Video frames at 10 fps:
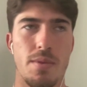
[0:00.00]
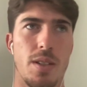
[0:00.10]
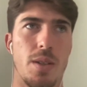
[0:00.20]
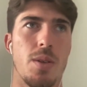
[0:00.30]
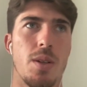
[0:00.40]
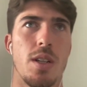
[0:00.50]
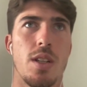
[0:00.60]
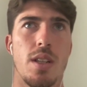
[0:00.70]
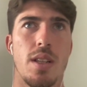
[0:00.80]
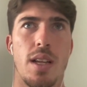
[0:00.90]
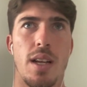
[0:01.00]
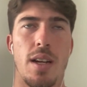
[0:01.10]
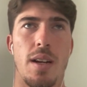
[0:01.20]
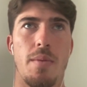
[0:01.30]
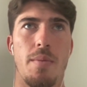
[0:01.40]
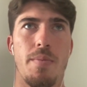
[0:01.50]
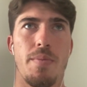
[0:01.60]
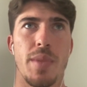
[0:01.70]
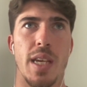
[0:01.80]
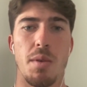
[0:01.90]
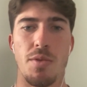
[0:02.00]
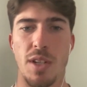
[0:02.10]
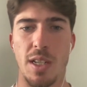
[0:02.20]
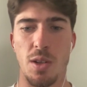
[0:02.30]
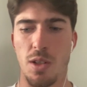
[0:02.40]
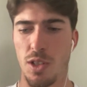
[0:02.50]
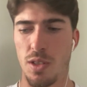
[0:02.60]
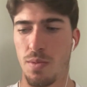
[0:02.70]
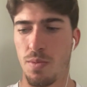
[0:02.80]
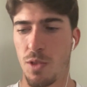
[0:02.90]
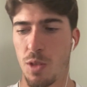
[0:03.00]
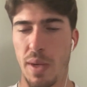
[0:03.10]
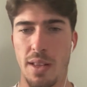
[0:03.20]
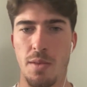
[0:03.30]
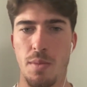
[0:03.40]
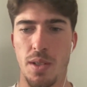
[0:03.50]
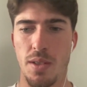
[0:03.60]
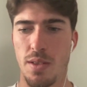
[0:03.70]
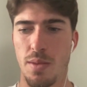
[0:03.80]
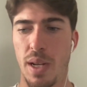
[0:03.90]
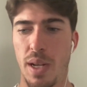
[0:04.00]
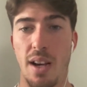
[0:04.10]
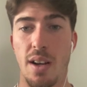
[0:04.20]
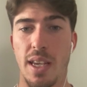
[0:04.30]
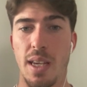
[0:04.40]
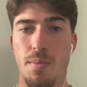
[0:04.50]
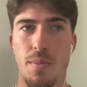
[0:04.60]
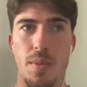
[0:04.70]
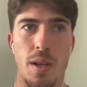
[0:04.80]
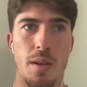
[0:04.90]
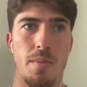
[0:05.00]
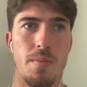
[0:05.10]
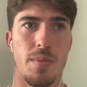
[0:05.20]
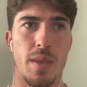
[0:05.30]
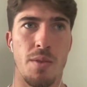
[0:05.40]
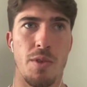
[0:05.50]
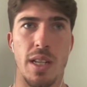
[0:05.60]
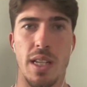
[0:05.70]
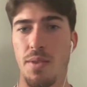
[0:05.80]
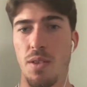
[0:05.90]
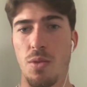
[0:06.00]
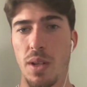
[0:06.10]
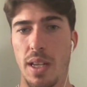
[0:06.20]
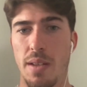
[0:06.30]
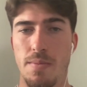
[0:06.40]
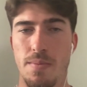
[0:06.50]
So, yeah, we've really got to just respect them and play our game and really give our all again.